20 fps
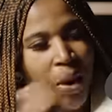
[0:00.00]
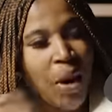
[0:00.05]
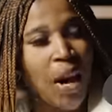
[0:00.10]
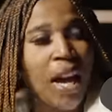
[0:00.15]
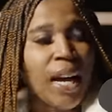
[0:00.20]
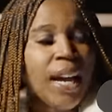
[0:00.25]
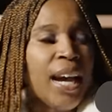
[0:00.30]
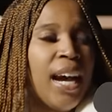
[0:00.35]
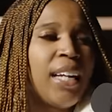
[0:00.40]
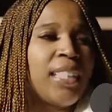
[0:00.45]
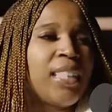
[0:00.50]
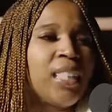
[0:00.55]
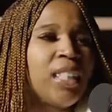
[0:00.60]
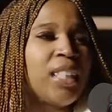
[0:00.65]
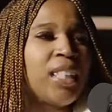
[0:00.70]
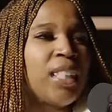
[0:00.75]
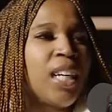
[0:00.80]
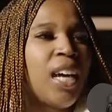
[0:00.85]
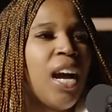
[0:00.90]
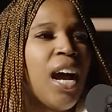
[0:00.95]
I, I
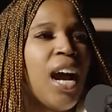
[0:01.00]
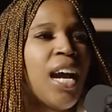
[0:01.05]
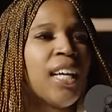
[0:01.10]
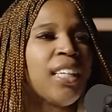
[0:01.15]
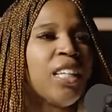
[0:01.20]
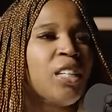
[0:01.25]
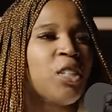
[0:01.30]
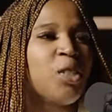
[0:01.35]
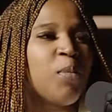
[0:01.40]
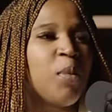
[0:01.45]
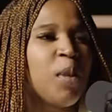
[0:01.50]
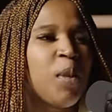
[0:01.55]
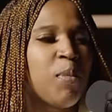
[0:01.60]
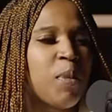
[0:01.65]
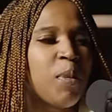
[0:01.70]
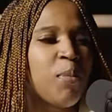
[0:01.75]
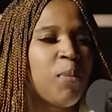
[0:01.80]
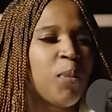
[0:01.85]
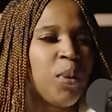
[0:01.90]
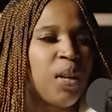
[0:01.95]
just I think too many
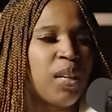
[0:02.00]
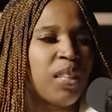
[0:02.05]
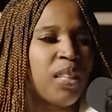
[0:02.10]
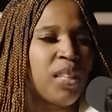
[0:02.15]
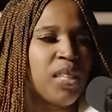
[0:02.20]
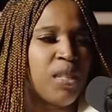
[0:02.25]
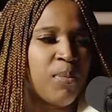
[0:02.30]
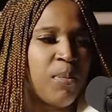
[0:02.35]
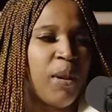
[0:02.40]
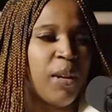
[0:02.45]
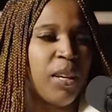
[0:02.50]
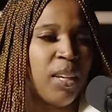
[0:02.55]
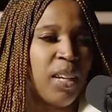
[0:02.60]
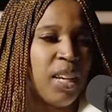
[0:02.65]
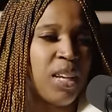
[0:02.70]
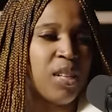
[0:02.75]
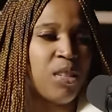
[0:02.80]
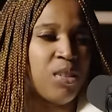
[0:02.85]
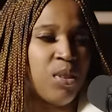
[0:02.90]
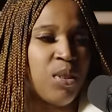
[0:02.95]
people, and I think this is probably going to
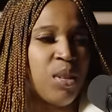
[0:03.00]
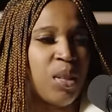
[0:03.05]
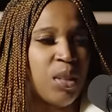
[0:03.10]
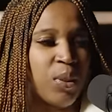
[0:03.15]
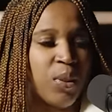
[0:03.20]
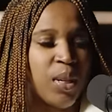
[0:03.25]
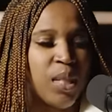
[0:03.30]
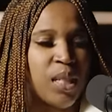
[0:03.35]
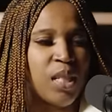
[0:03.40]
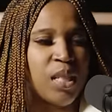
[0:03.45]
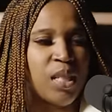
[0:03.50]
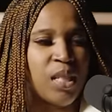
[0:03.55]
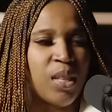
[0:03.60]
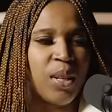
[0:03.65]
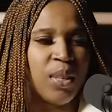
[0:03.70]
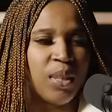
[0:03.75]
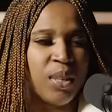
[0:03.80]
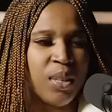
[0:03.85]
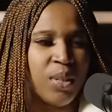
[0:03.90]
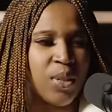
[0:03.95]
answer another question that's
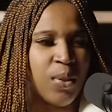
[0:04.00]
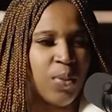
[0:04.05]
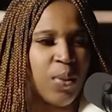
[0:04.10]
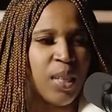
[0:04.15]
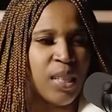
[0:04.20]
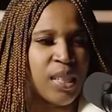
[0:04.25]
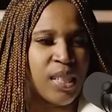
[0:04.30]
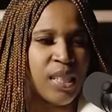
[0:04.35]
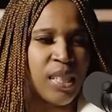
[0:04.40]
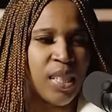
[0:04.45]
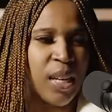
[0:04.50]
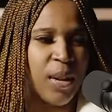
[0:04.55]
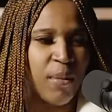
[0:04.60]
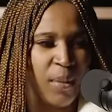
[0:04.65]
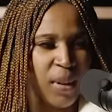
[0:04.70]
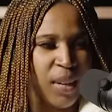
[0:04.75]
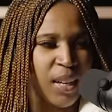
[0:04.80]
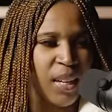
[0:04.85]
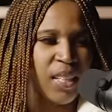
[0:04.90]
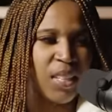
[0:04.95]
on there, so we could just skip
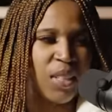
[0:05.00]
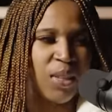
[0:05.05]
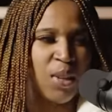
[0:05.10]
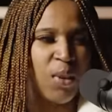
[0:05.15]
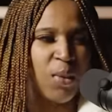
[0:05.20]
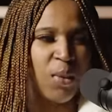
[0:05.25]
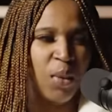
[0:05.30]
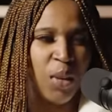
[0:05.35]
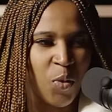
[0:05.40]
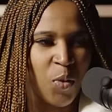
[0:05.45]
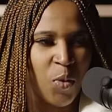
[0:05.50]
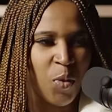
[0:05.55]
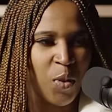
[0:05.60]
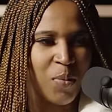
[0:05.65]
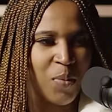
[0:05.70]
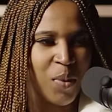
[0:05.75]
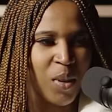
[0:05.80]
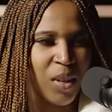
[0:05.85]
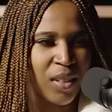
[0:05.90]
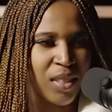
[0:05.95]
it because I know we're
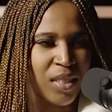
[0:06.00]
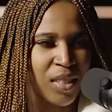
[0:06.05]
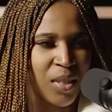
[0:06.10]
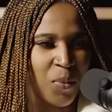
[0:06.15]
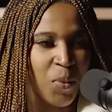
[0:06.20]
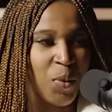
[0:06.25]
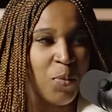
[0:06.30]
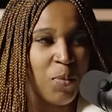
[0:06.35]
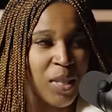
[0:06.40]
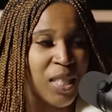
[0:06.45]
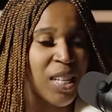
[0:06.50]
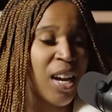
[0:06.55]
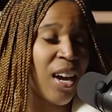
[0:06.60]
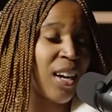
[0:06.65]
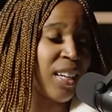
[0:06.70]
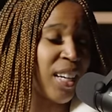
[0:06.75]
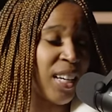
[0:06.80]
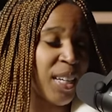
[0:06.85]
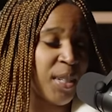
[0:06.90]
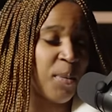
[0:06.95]
we've been we've been
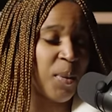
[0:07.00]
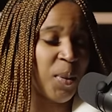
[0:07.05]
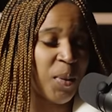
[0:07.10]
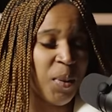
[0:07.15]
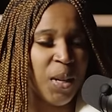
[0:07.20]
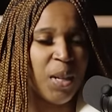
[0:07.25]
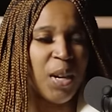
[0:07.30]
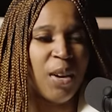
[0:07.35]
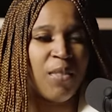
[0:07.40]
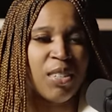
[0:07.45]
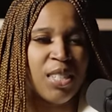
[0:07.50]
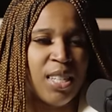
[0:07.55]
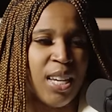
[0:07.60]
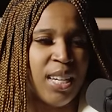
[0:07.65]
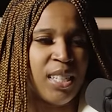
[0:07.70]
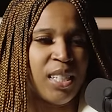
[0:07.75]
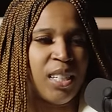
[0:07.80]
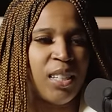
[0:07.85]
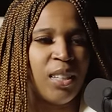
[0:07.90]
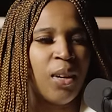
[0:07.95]
talking. It's been a great
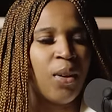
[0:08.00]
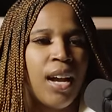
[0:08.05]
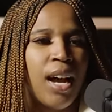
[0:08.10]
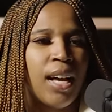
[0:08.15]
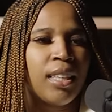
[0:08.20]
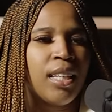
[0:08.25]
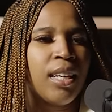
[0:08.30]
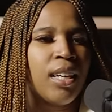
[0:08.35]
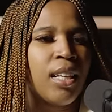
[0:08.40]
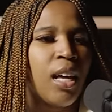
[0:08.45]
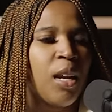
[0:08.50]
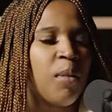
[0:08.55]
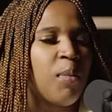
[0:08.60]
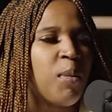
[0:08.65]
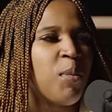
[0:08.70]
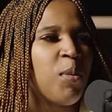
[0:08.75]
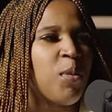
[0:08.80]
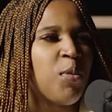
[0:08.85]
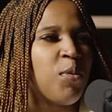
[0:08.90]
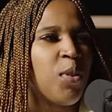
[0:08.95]
conversation, though. I think a lot of
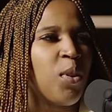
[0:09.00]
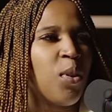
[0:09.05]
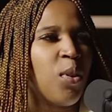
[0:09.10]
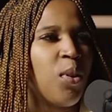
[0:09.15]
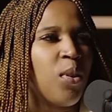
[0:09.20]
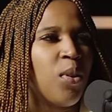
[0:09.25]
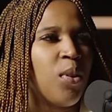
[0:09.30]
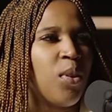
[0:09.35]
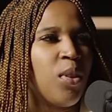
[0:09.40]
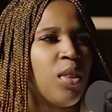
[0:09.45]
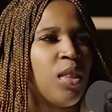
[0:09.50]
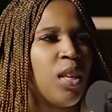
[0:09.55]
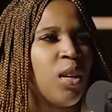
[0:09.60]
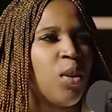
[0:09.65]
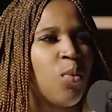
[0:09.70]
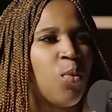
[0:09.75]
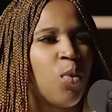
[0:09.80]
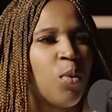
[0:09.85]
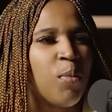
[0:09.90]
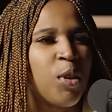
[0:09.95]
people feel that a
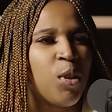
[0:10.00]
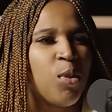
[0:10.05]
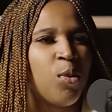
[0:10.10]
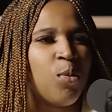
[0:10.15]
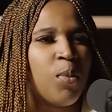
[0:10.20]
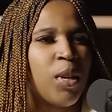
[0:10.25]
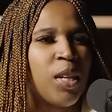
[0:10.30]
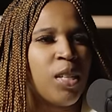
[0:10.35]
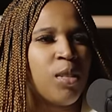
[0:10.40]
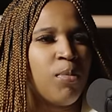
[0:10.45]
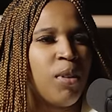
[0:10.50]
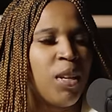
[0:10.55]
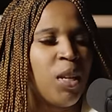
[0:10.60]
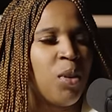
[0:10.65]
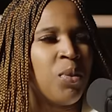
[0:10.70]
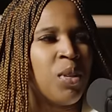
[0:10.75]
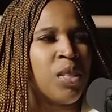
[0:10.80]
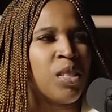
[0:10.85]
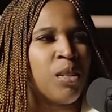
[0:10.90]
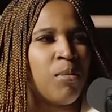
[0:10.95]
woman who makes money
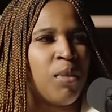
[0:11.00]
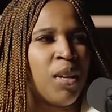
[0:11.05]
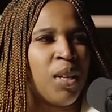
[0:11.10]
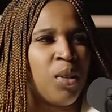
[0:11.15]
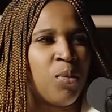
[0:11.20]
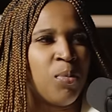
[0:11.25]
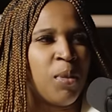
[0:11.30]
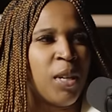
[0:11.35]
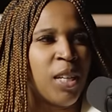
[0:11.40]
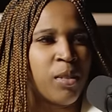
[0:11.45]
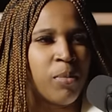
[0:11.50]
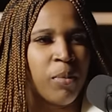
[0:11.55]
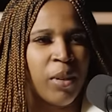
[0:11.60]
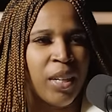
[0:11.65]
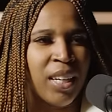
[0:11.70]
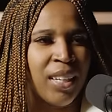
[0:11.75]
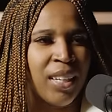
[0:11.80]
wants a man who makes money,